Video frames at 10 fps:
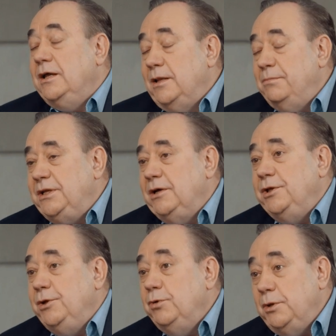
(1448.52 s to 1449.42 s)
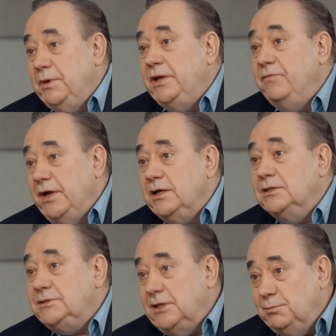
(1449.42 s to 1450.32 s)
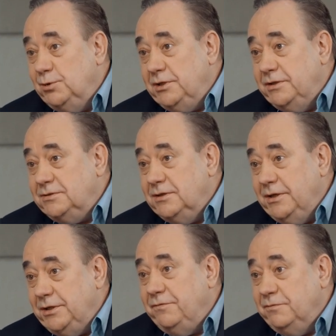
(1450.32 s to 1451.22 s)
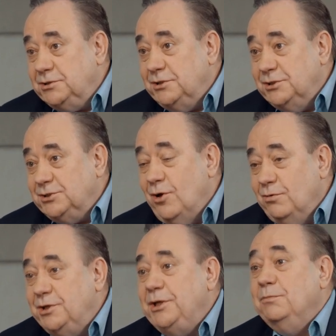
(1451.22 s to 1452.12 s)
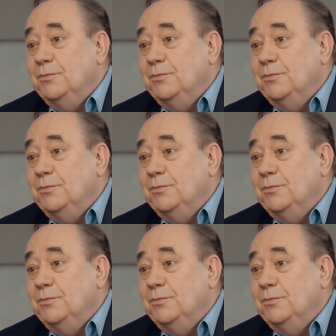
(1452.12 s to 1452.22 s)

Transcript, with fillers: let me tell you, you would have made a very considerable difference to the Scotland team